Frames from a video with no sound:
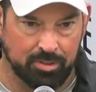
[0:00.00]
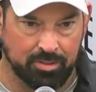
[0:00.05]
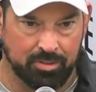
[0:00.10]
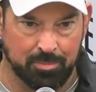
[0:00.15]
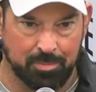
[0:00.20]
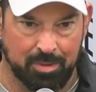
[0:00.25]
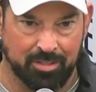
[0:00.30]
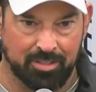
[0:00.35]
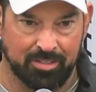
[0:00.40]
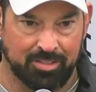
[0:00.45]
It's
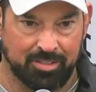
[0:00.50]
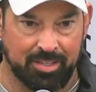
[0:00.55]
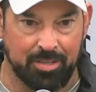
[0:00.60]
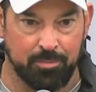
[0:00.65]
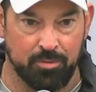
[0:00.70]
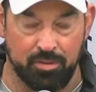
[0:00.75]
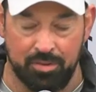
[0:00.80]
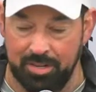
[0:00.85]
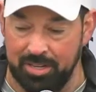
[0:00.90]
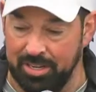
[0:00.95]
about the team.
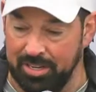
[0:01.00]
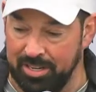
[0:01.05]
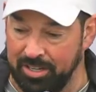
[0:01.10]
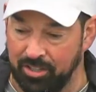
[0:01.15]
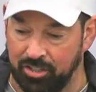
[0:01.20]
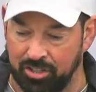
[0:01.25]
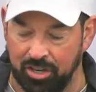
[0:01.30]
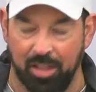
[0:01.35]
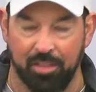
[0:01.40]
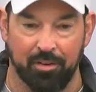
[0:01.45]
You need
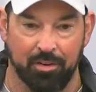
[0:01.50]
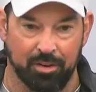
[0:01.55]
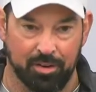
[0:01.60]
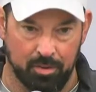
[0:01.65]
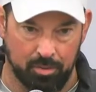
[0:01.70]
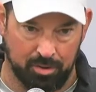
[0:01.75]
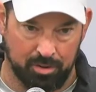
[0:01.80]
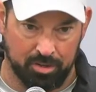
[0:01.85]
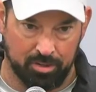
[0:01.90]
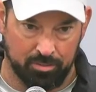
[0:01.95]
each other in
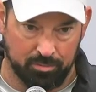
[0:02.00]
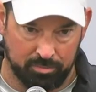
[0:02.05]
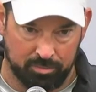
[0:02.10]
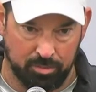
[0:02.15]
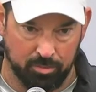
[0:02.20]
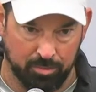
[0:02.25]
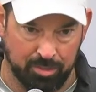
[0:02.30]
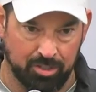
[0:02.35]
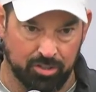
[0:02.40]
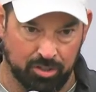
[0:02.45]
order
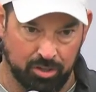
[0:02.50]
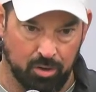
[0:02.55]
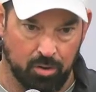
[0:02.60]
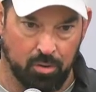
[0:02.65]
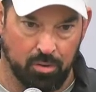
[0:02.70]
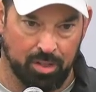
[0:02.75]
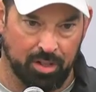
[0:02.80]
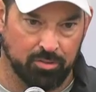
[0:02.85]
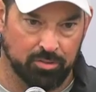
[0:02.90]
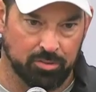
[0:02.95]
to reach a
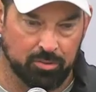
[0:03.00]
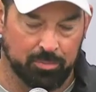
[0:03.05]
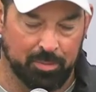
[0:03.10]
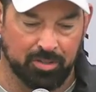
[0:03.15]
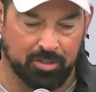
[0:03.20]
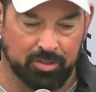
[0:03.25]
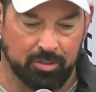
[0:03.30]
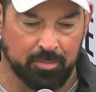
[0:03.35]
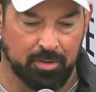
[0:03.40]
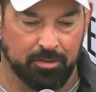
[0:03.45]
goal. That's what's
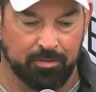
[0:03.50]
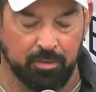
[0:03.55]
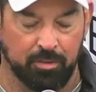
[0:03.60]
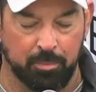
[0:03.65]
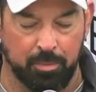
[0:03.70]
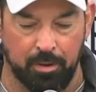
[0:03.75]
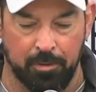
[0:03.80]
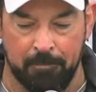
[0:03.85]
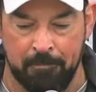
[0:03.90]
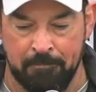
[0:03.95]
special about
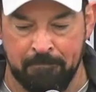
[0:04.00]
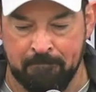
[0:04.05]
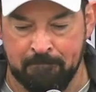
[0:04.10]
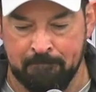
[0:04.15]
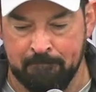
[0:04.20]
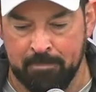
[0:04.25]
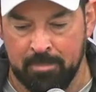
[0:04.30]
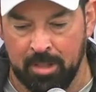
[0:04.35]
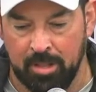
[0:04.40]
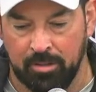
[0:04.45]
football.
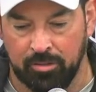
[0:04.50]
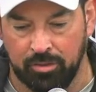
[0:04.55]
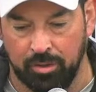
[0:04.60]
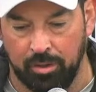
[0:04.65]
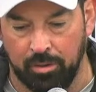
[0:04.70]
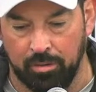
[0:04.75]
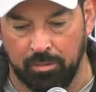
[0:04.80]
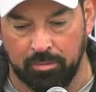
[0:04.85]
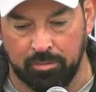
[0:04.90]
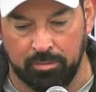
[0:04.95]

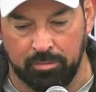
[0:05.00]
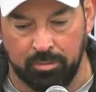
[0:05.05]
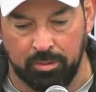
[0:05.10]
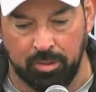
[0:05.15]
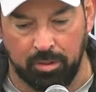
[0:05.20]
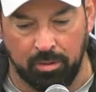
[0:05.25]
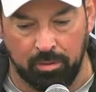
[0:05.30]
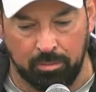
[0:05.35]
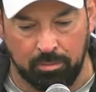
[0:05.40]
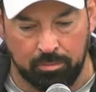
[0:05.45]
So, you
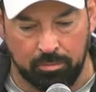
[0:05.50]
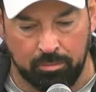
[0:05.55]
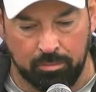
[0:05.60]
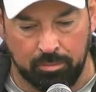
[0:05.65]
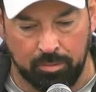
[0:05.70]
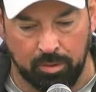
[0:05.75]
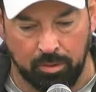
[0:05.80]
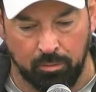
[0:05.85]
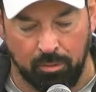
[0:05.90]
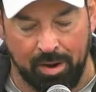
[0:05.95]
know,
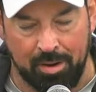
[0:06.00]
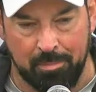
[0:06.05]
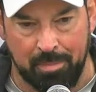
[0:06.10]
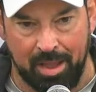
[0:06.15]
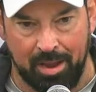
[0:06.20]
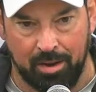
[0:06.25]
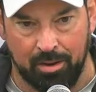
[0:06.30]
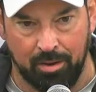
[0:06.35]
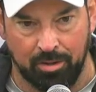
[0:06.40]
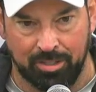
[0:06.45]
the running
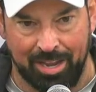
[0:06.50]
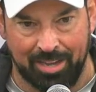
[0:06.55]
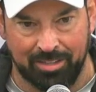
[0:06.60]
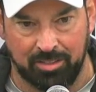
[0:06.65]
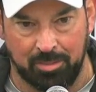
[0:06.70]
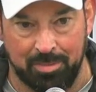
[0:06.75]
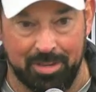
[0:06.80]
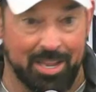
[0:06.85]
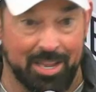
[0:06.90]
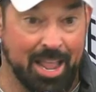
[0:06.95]
back coach has
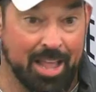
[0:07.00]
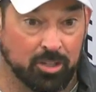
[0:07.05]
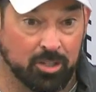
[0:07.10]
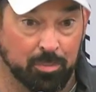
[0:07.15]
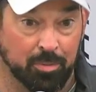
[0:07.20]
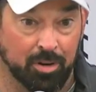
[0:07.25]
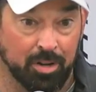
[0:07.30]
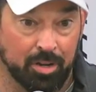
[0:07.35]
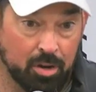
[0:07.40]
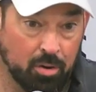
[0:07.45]
to be an
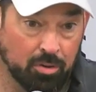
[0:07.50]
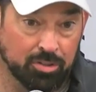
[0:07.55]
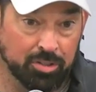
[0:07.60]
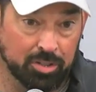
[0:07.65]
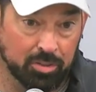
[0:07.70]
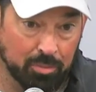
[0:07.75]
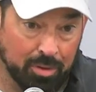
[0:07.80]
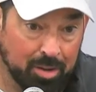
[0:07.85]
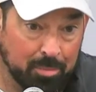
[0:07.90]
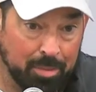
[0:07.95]
expert at coaching
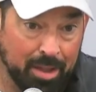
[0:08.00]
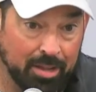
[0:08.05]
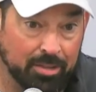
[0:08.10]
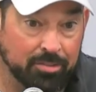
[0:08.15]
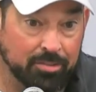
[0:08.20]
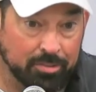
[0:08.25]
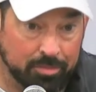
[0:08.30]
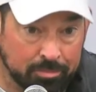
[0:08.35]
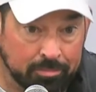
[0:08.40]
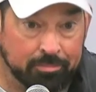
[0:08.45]
the running
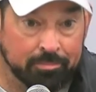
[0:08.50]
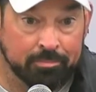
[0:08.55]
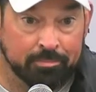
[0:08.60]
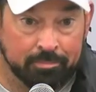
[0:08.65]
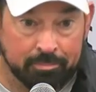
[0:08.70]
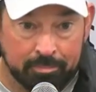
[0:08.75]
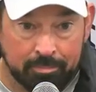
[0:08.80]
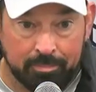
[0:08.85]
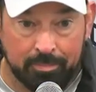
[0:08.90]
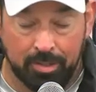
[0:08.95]
backs.
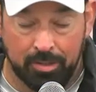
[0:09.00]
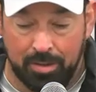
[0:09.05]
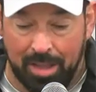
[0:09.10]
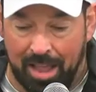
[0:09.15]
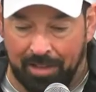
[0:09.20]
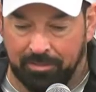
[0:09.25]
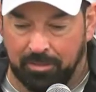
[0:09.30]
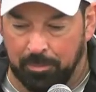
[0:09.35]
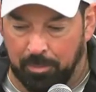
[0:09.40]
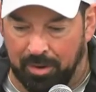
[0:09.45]
You know, you
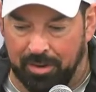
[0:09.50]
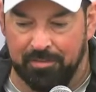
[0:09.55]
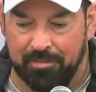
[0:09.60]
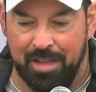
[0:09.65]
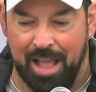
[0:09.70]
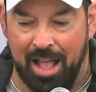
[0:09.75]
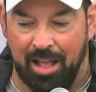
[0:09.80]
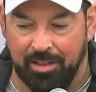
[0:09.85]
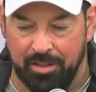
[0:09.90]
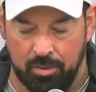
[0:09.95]
have to bring
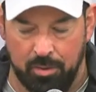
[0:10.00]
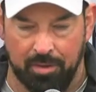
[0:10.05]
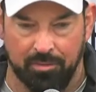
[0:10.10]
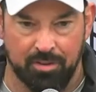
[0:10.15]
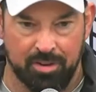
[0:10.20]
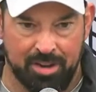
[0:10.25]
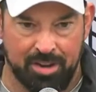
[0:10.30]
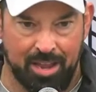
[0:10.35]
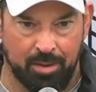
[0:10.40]
value every day.